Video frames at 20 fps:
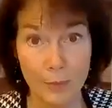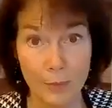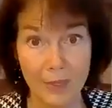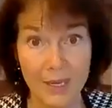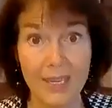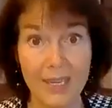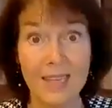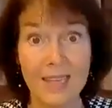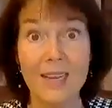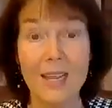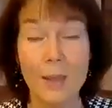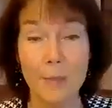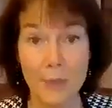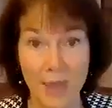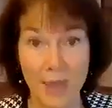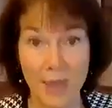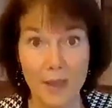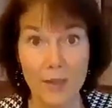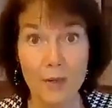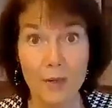repeating a
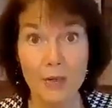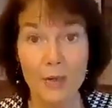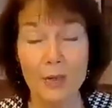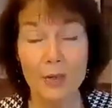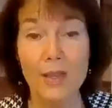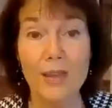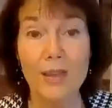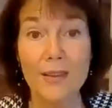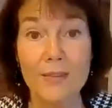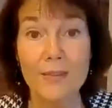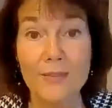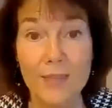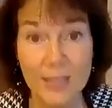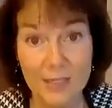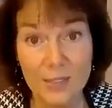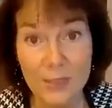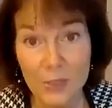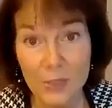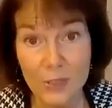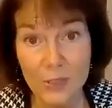pattern of
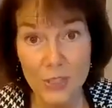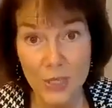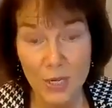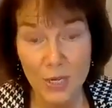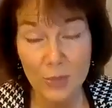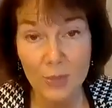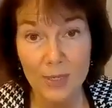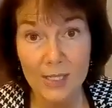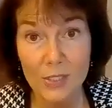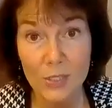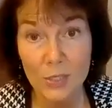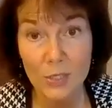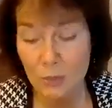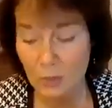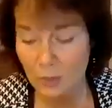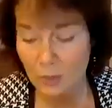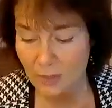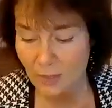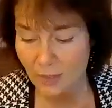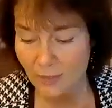
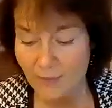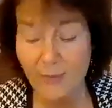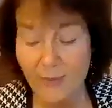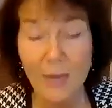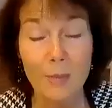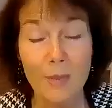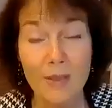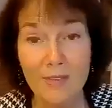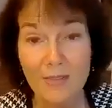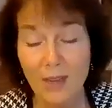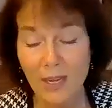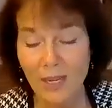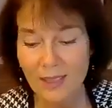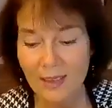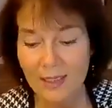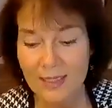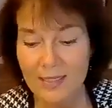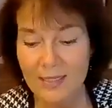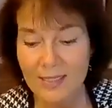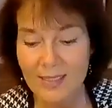intergenerational family
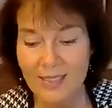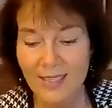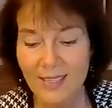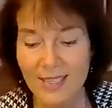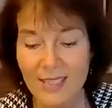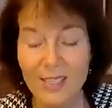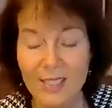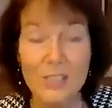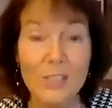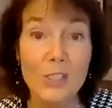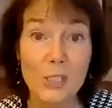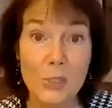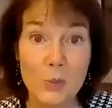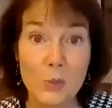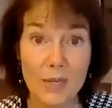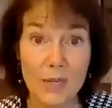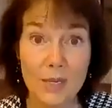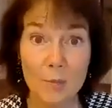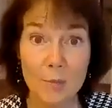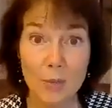violence.
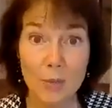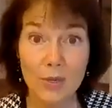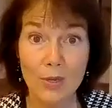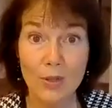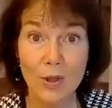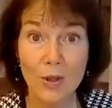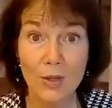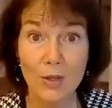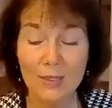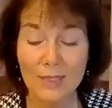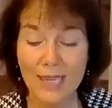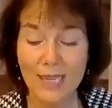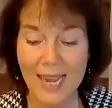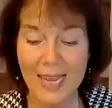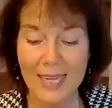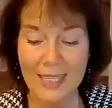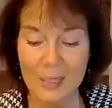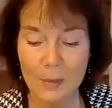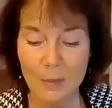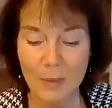She's written a book called
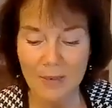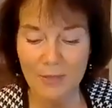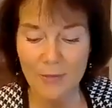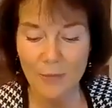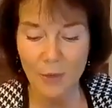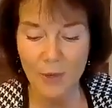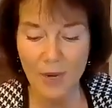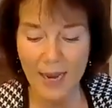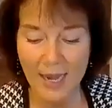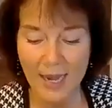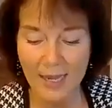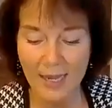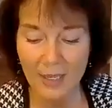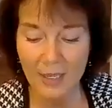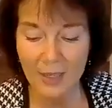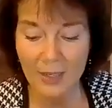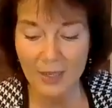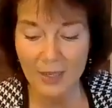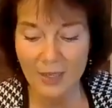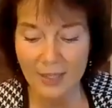Gasping for
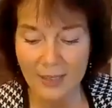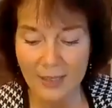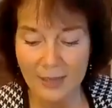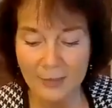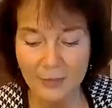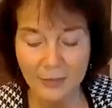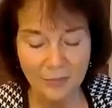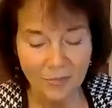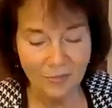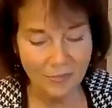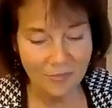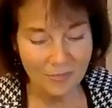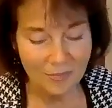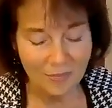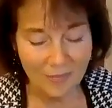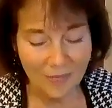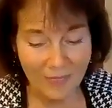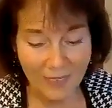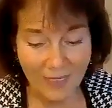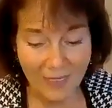Air.
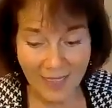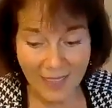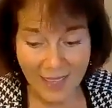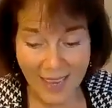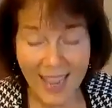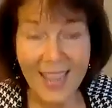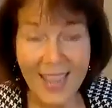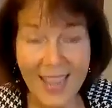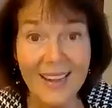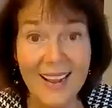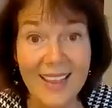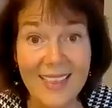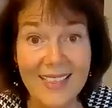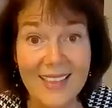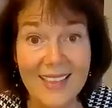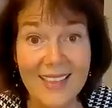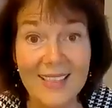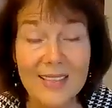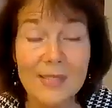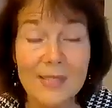And I
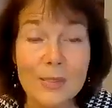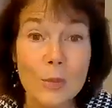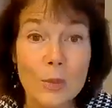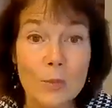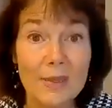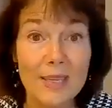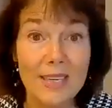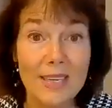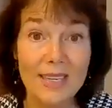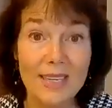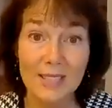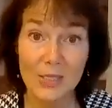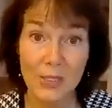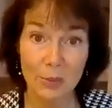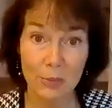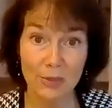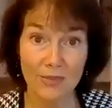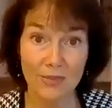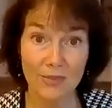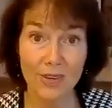think this will be a
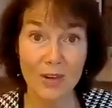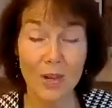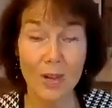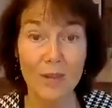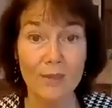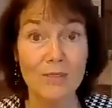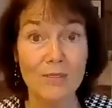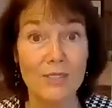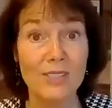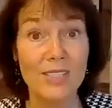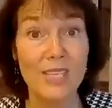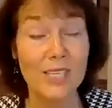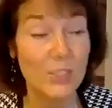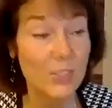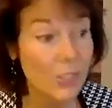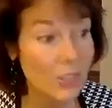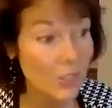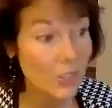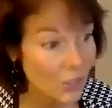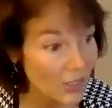terrific
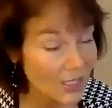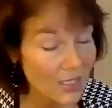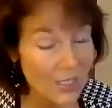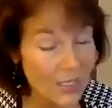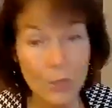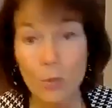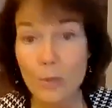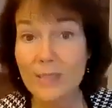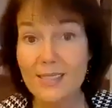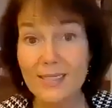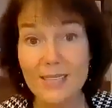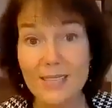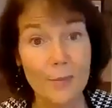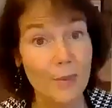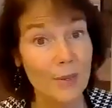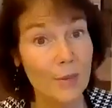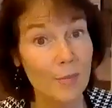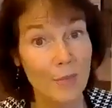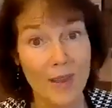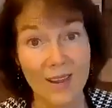conversation. Just always
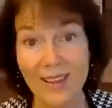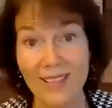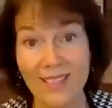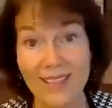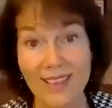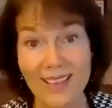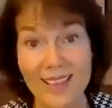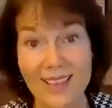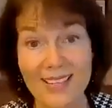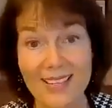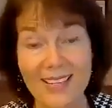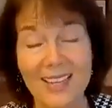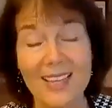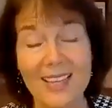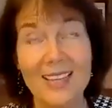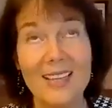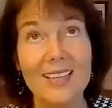keep in mind that